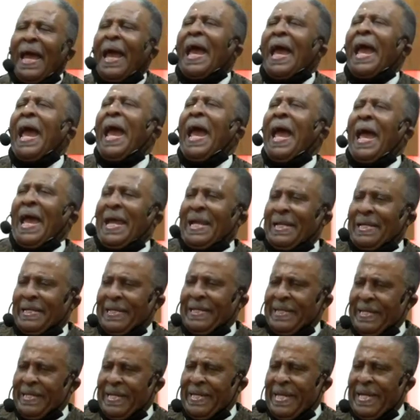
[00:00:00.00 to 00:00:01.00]

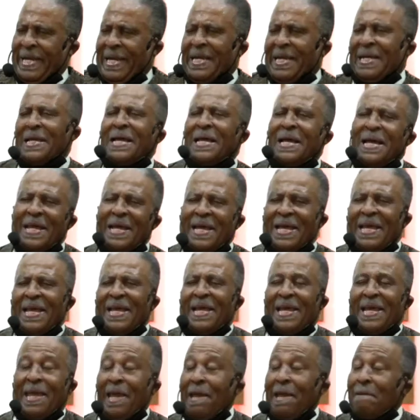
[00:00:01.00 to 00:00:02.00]
And
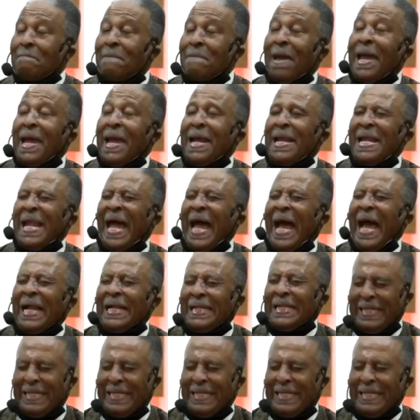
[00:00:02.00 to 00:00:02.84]
he may not